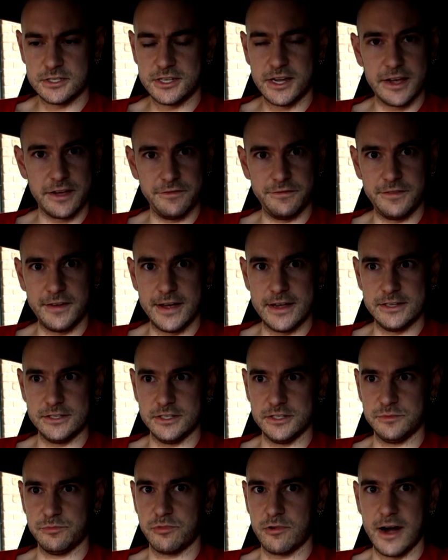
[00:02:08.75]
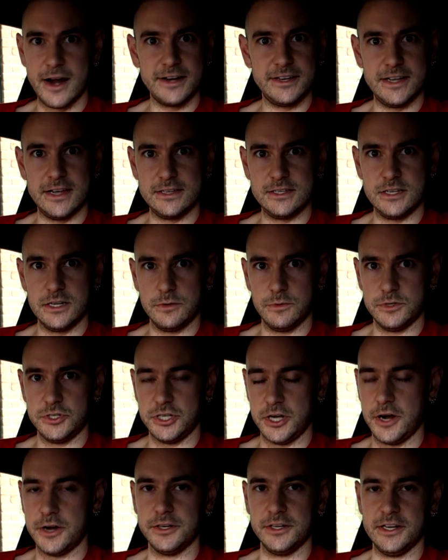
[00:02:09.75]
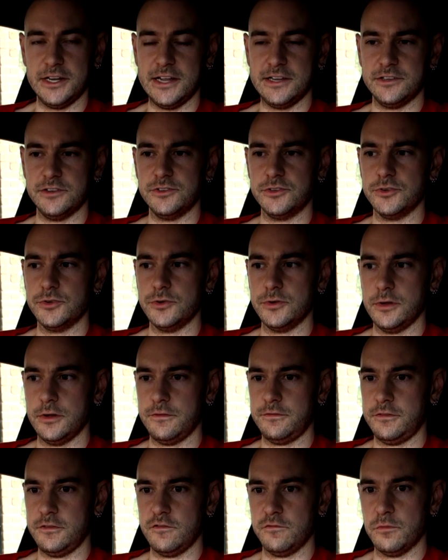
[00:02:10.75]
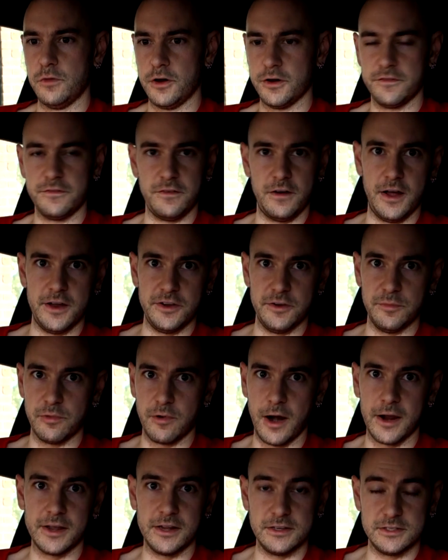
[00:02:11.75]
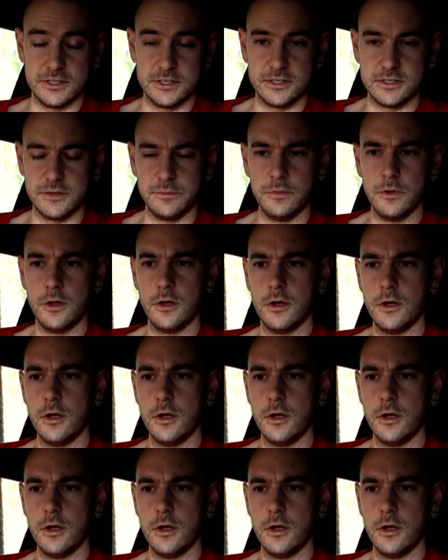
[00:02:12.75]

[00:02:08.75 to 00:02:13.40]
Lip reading: Second phase is brake testing, which you only need to do if you've modified your braking system.